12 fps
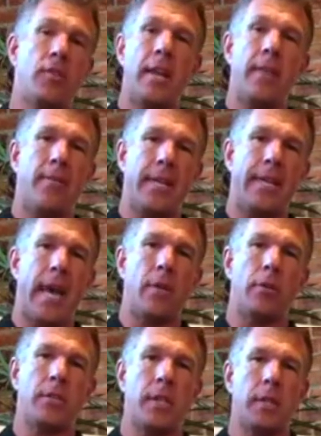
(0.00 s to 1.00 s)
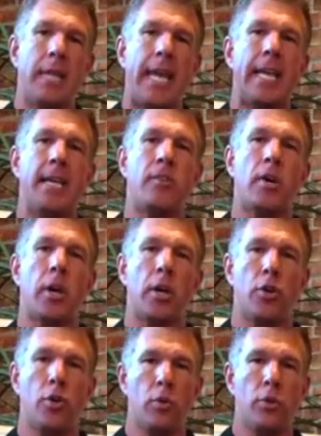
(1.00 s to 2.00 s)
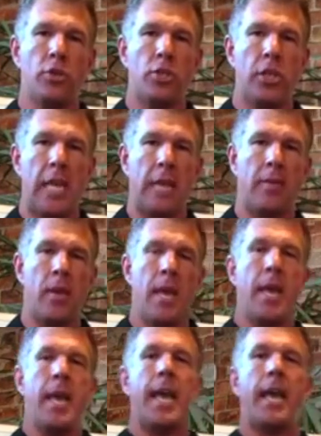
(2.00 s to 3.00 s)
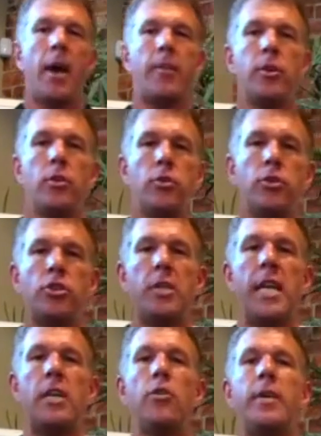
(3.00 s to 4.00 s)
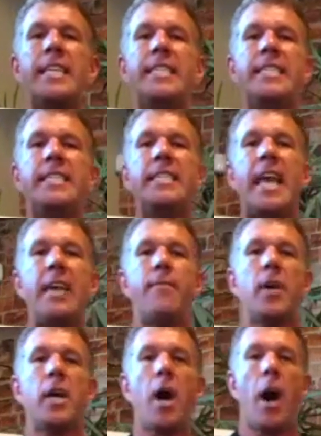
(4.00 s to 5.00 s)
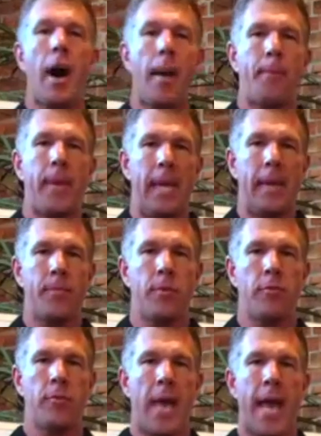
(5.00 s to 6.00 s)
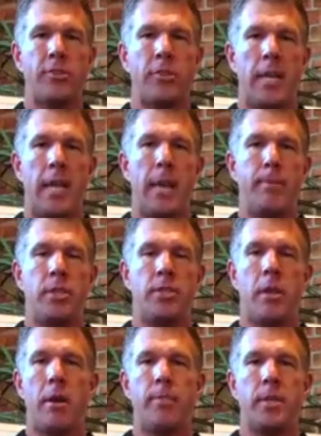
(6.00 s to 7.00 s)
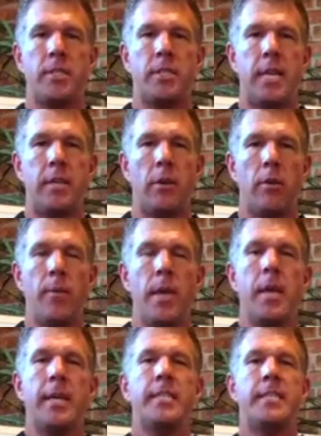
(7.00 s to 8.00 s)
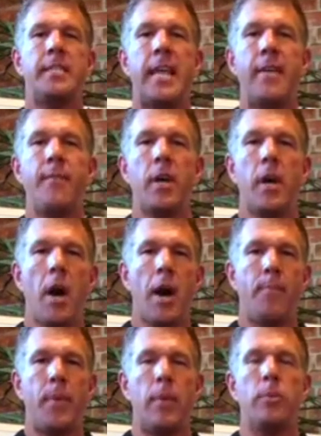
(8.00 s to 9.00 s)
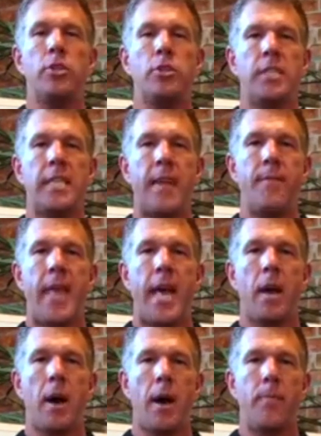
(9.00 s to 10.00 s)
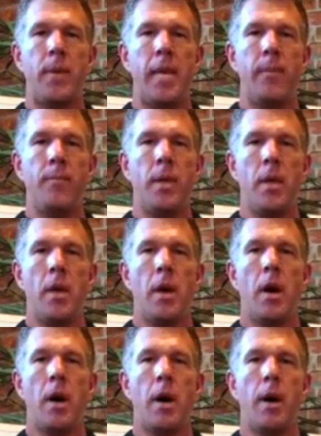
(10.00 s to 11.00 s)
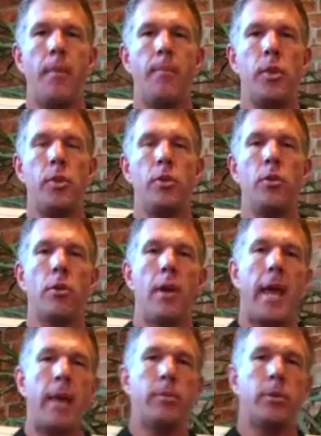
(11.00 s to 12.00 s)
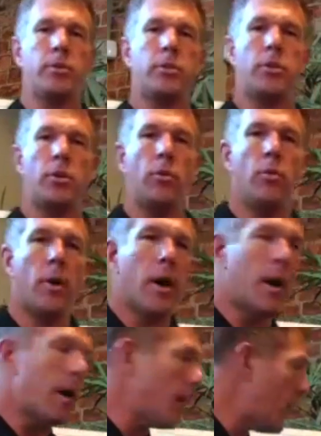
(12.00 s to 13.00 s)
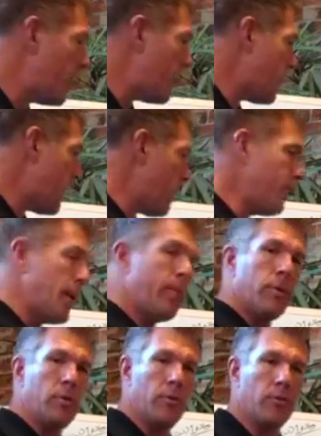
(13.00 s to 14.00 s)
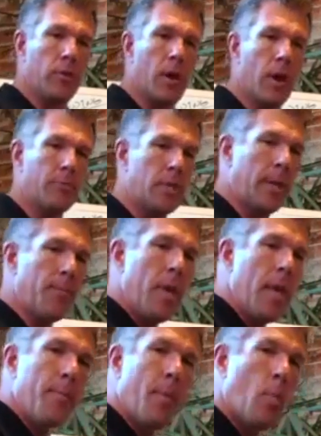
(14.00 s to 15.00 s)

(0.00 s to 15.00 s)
not even download. It's a link. It's on a Google Sheet. And on the Google Sheet, you can save a copy. There's actually an image there I'm going to send you. Save a copy. And when you save that copy, you're able to be able to use the comp sheet. But